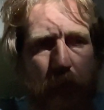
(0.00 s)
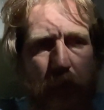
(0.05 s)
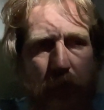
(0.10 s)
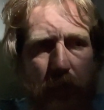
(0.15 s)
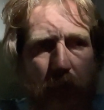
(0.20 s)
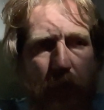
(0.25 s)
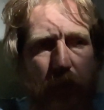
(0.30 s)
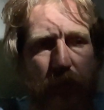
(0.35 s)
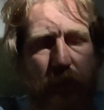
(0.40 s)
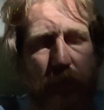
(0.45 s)

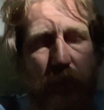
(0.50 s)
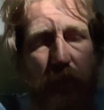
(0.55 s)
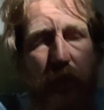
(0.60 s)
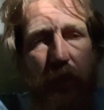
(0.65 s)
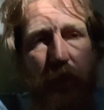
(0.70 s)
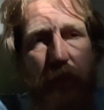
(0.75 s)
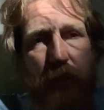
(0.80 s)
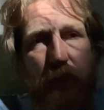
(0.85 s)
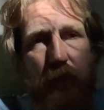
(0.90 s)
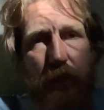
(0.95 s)
I think
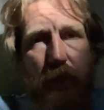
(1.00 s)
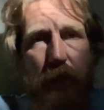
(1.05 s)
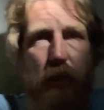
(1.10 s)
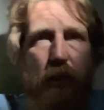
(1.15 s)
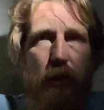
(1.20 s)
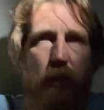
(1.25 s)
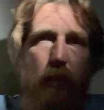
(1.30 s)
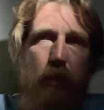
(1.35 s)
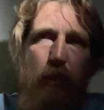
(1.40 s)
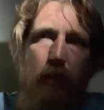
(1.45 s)
I can,
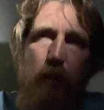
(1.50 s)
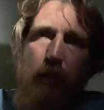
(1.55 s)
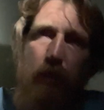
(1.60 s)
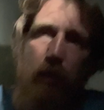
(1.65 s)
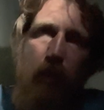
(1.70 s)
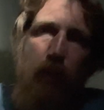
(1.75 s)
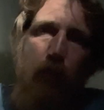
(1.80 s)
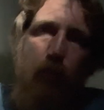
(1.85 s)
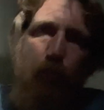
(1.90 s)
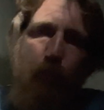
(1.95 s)

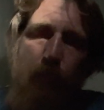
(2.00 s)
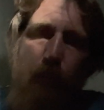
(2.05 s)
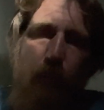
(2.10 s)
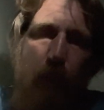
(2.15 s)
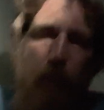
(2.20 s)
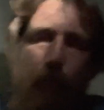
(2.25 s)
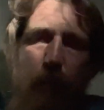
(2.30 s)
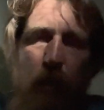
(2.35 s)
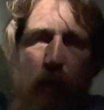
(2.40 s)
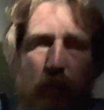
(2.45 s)
it'll
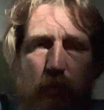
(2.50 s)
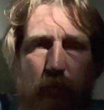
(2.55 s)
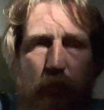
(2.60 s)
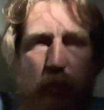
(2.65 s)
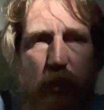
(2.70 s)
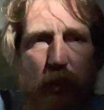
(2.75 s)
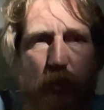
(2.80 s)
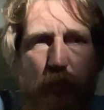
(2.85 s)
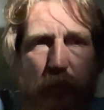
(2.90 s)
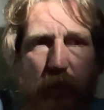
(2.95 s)
be
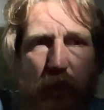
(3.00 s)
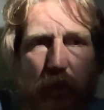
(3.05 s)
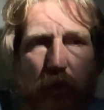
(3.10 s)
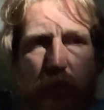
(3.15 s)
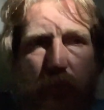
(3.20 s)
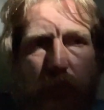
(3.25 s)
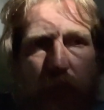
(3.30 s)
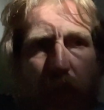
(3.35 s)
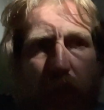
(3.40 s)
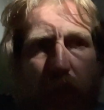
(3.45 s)

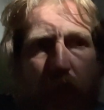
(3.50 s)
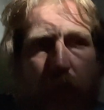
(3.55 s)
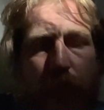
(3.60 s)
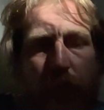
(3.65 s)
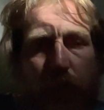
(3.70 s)
over that.